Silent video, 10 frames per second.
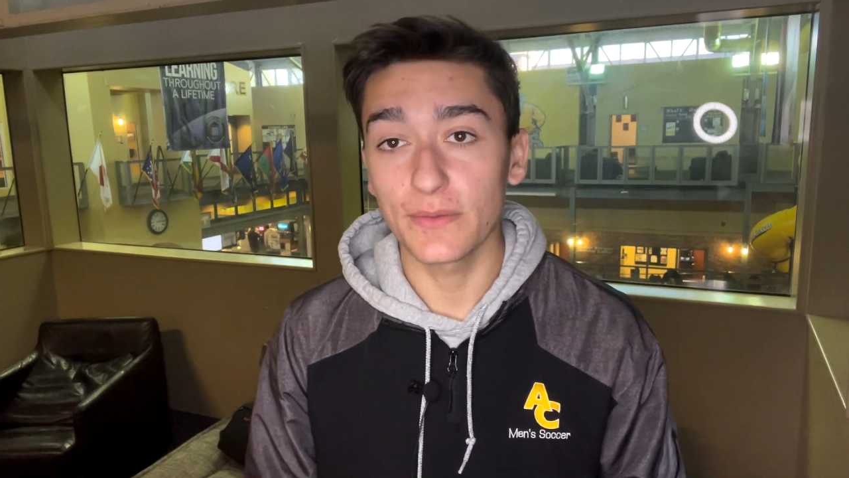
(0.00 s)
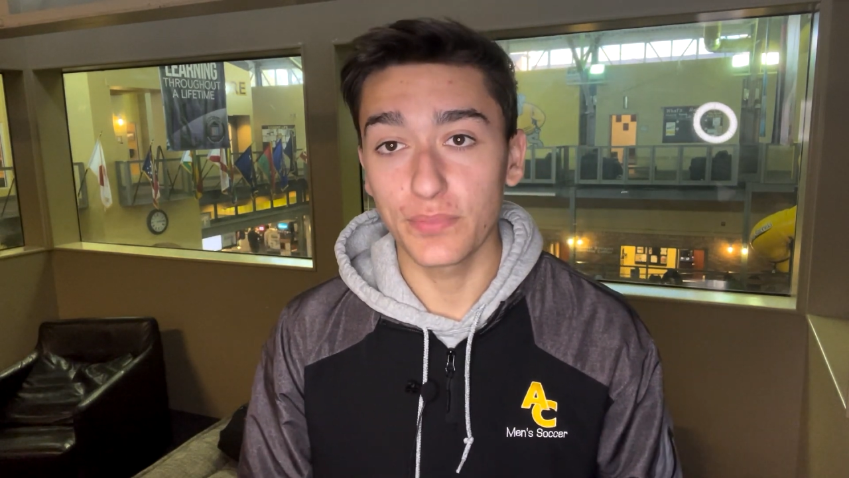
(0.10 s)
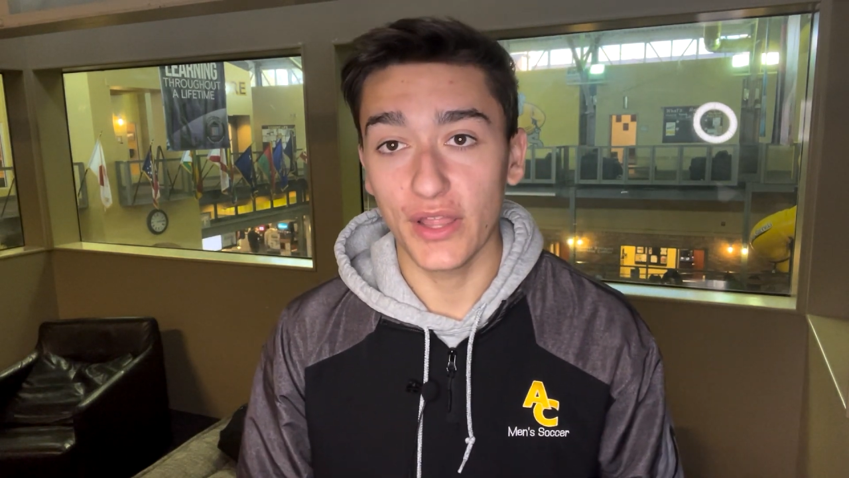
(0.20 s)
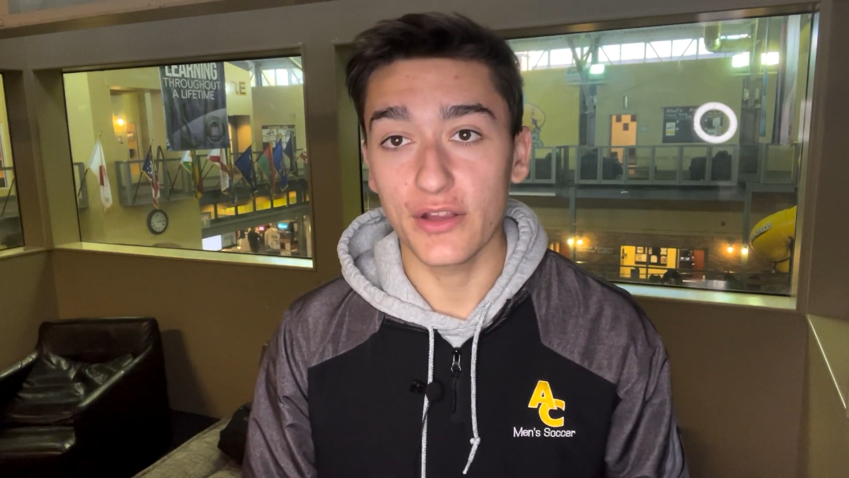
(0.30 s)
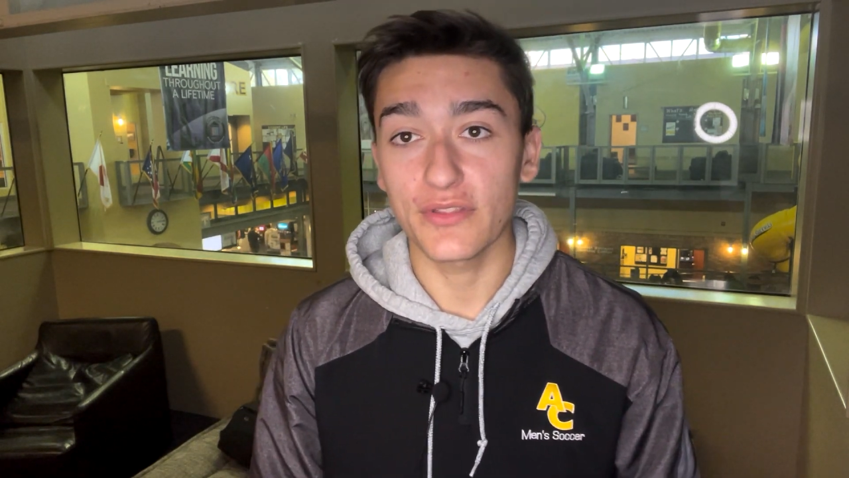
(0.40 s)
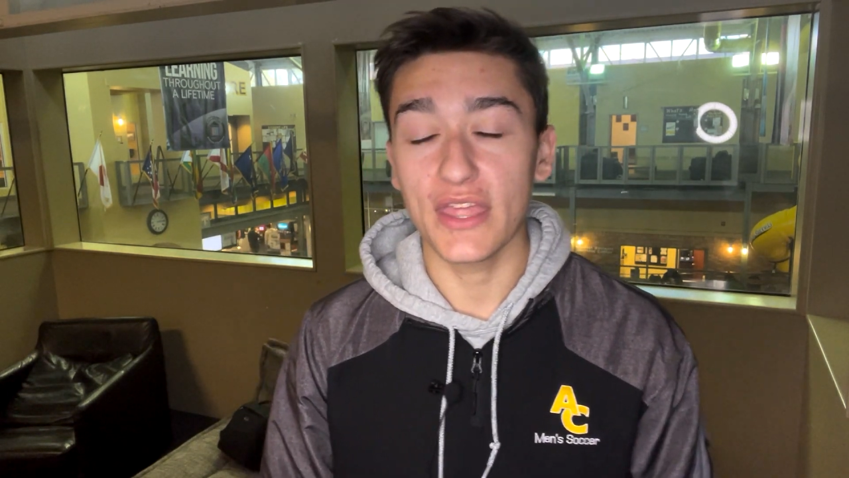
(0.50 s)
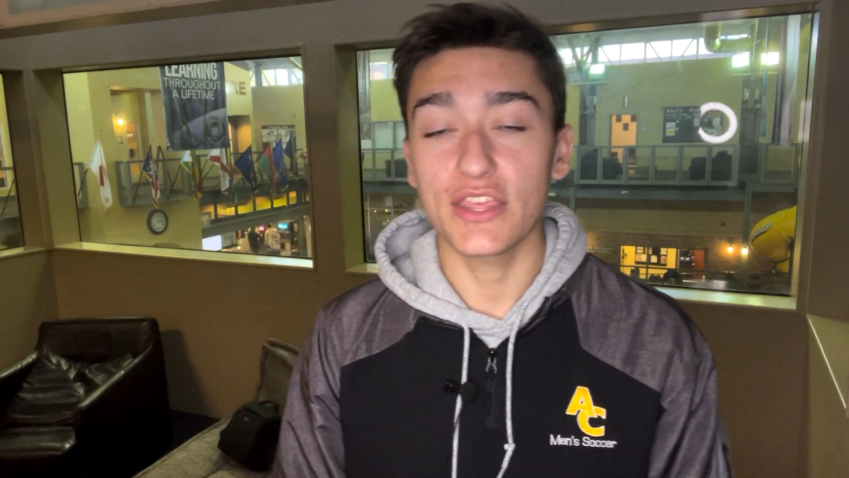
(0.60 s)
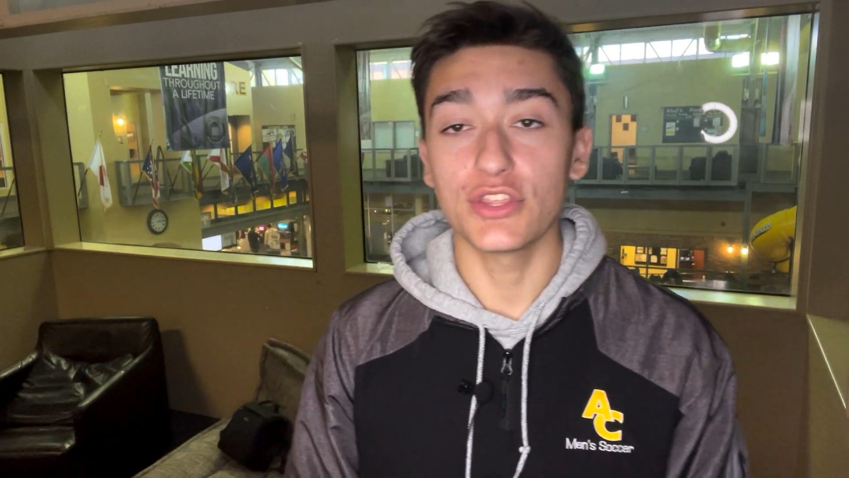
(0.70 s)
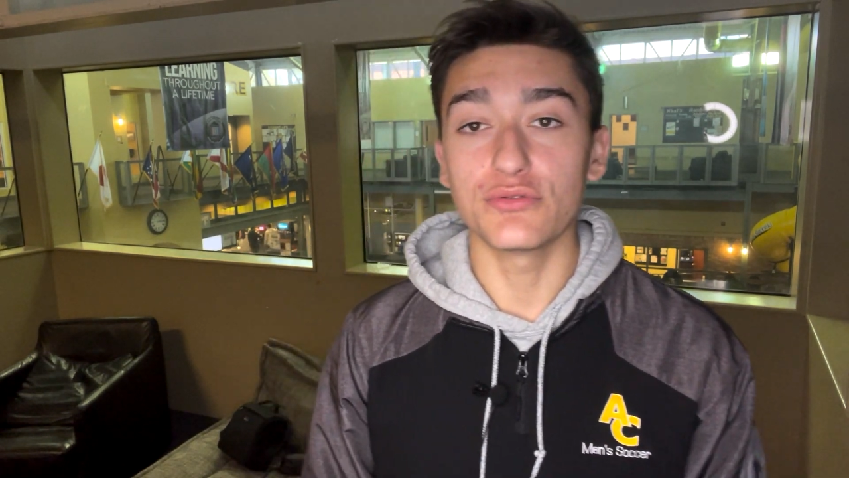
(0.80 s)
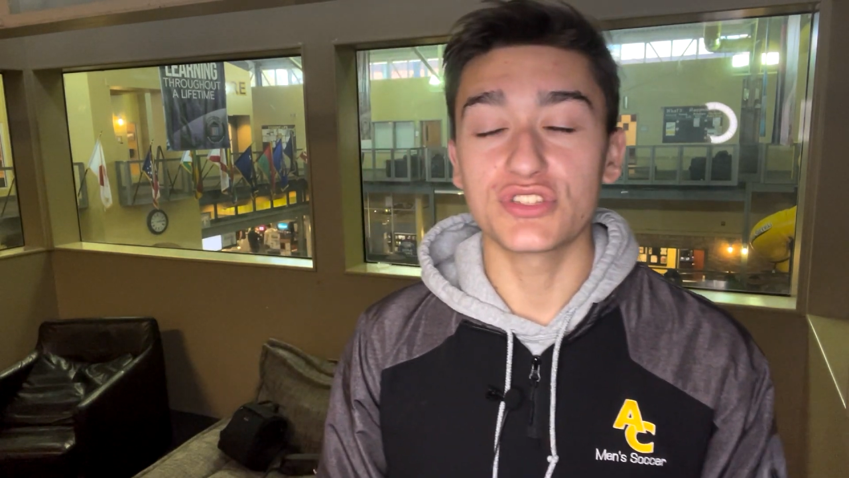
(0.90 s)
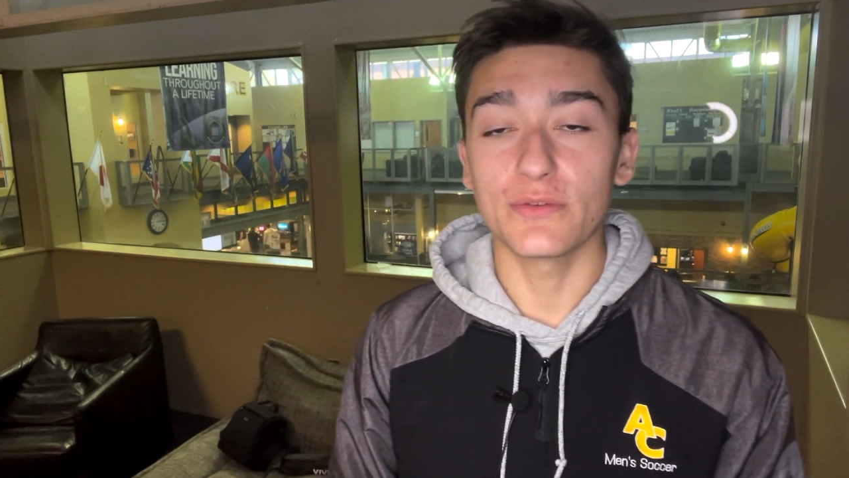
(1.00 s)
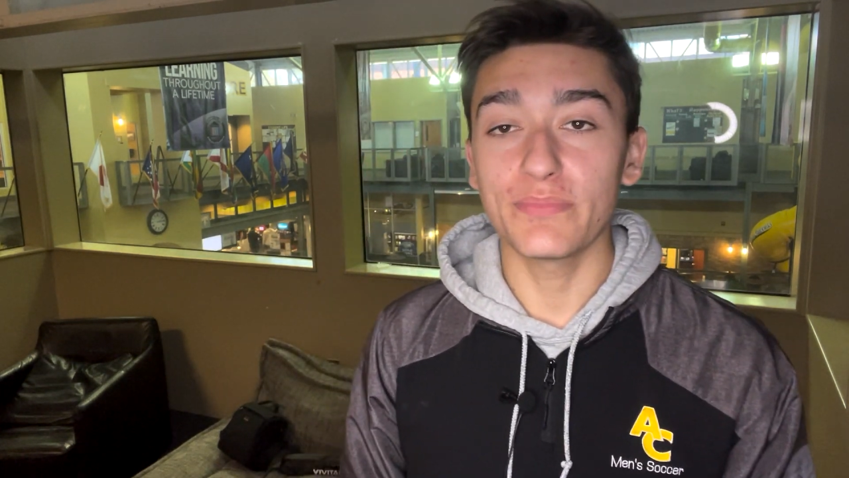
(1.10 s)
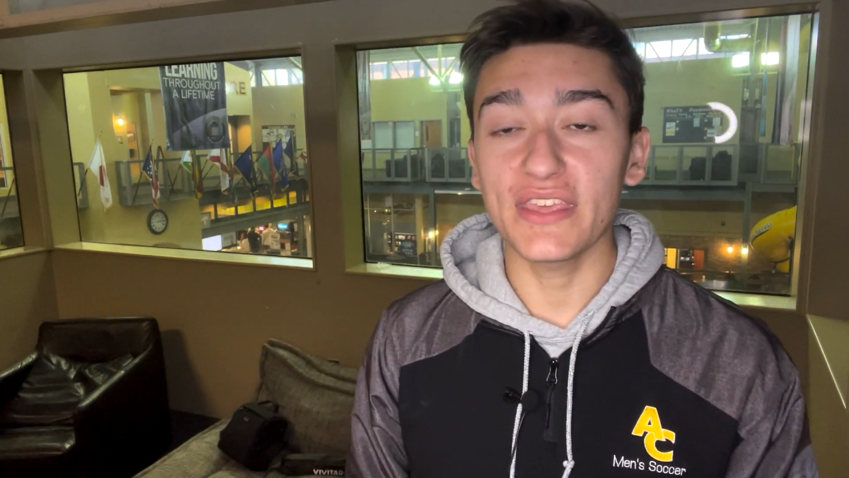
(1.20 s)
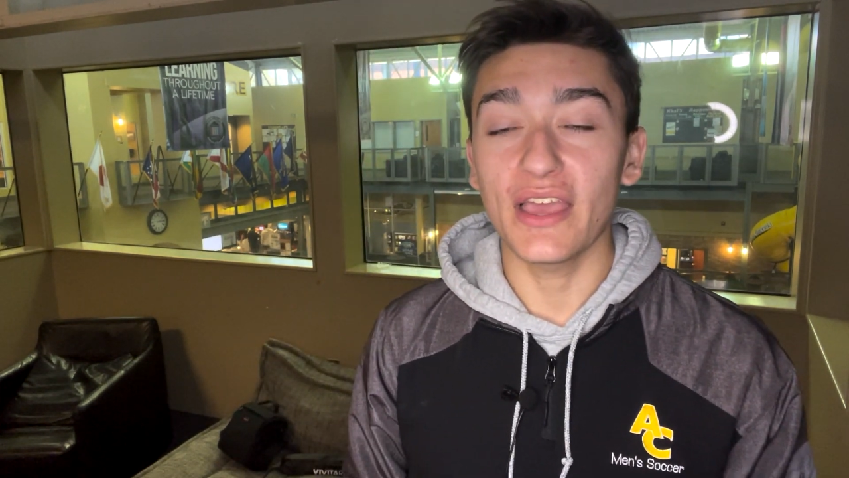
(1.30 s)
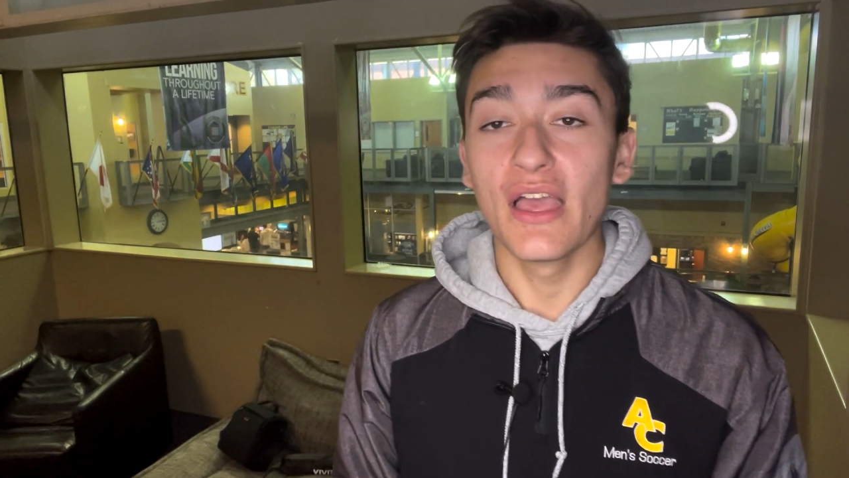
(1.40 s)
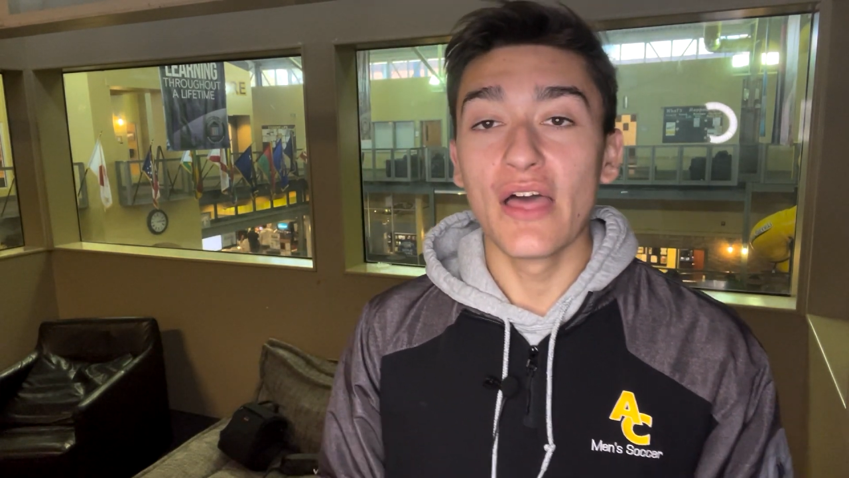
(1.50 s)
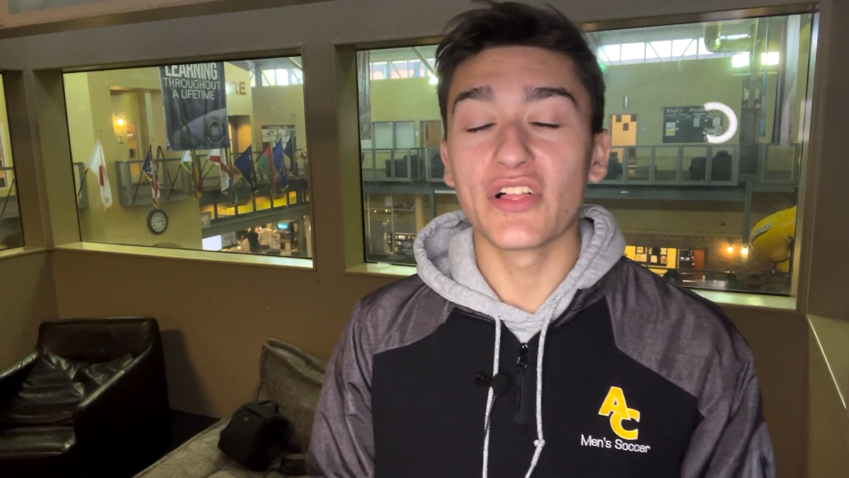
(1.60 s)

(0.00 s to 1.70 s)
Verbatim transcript: the player that he used to be.